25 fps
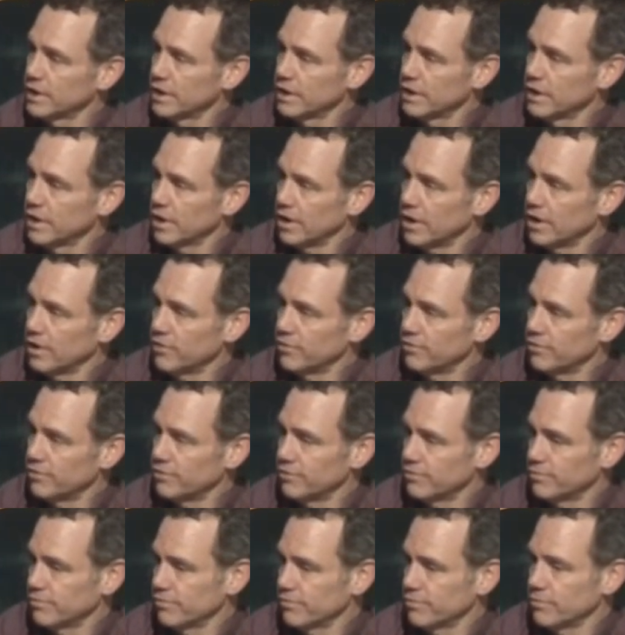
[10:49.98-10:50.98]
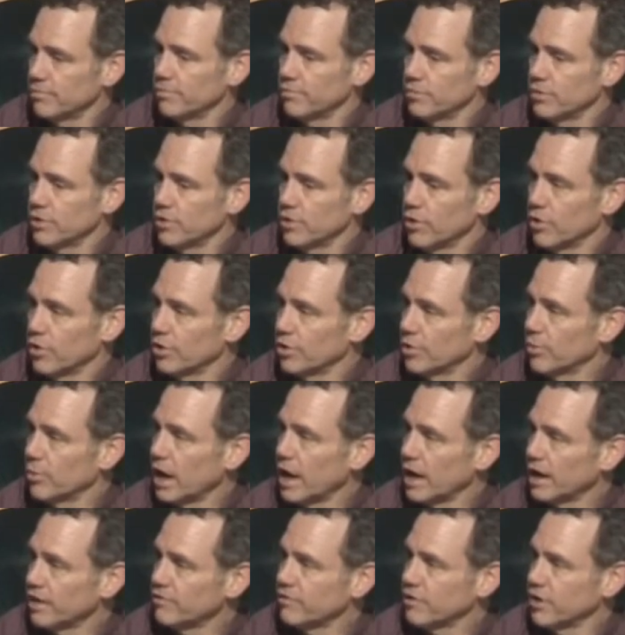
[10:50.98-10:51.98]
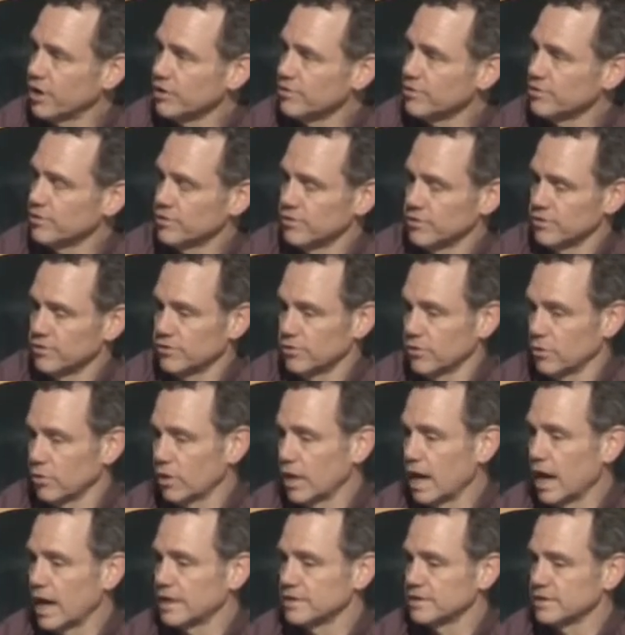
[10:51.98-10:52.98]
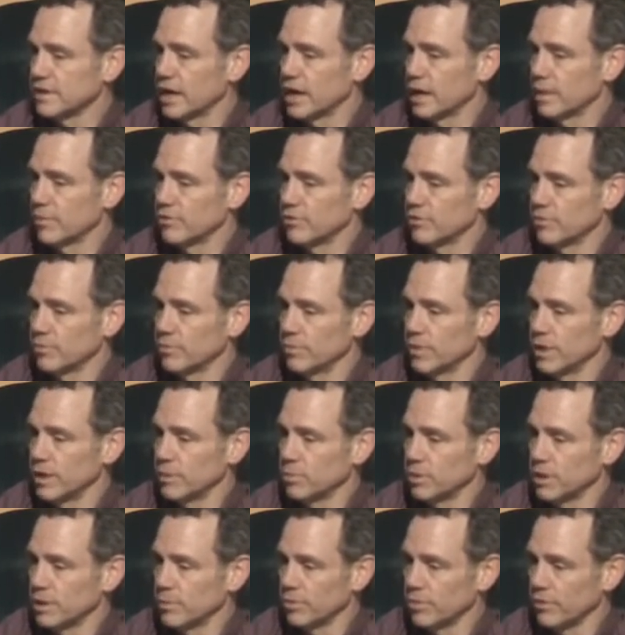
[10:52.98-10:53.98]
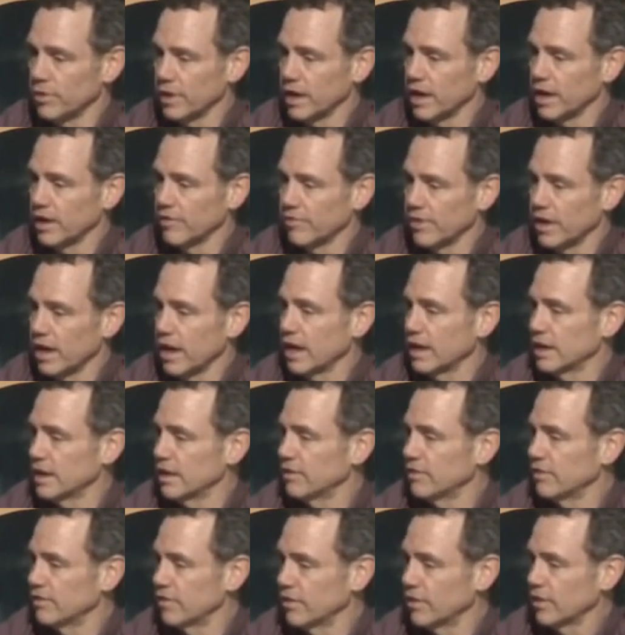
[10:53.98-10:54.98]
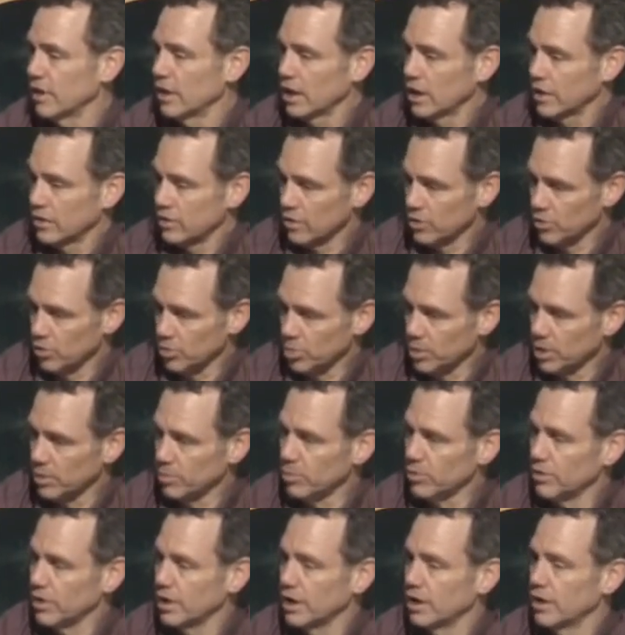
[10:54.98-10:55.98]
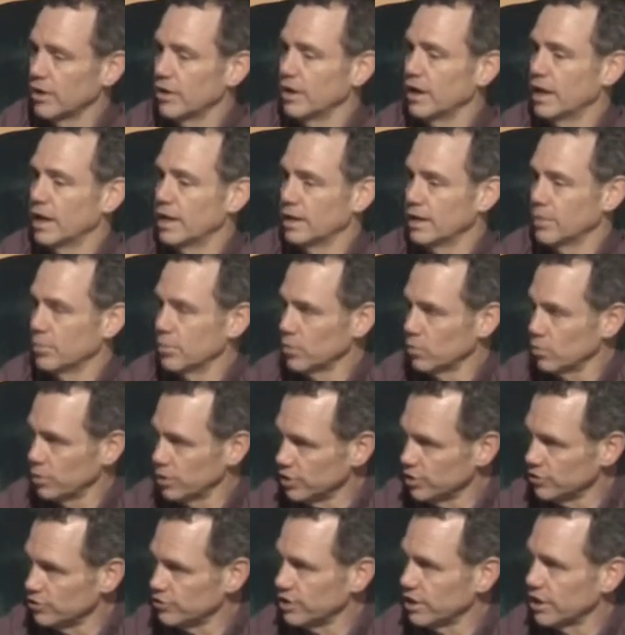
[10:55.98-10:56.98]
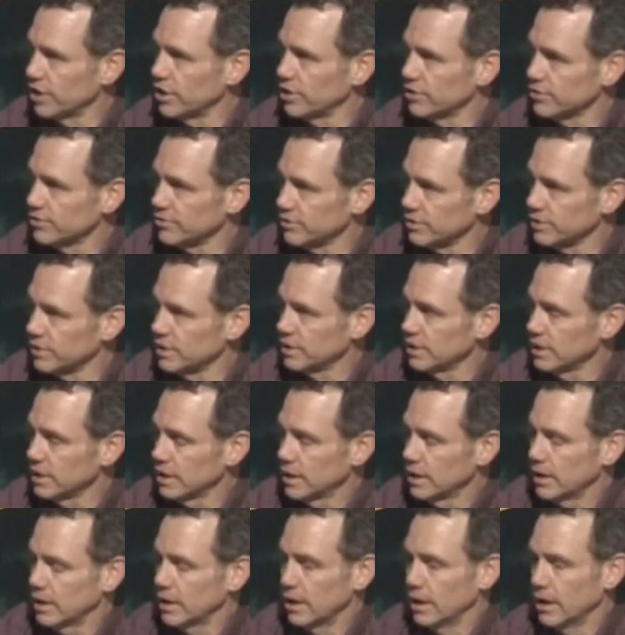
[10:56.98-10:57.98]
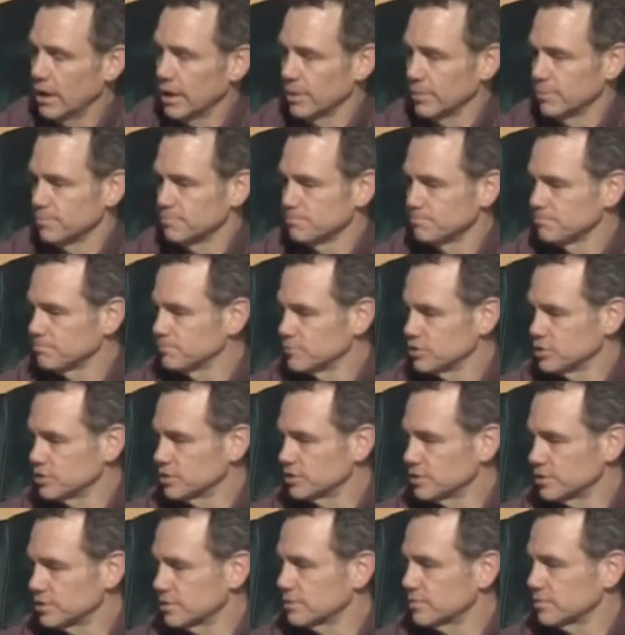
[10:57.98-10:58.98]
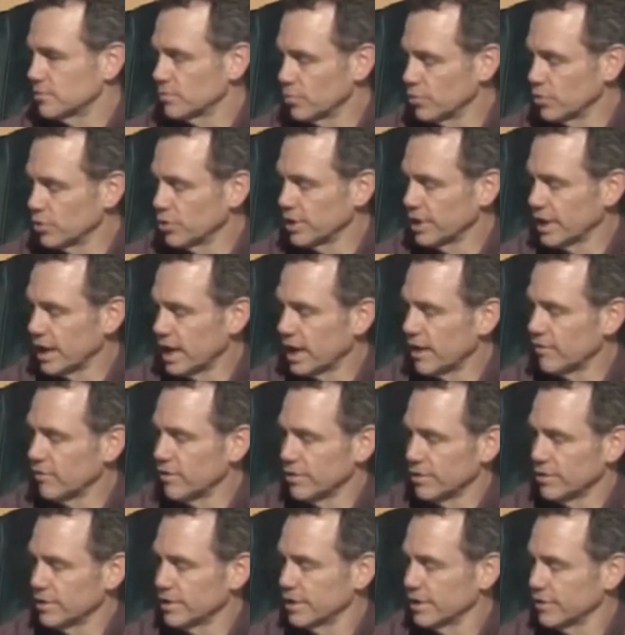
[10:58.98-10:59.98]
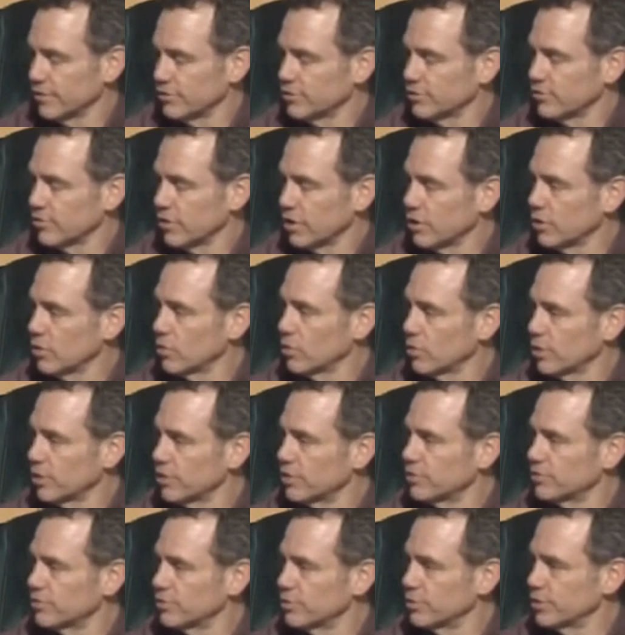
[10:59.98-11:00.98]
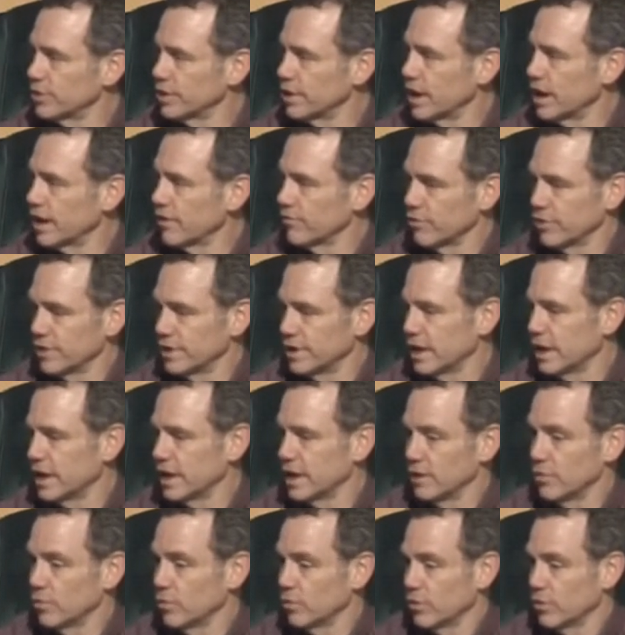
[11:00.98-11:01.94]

of you know, your body functions. And so a lot of mm-hmm. times you'll meet people that have that and they're the people that are, end up in wheelchairs and um, just really have a, a, struggle with doing everyday what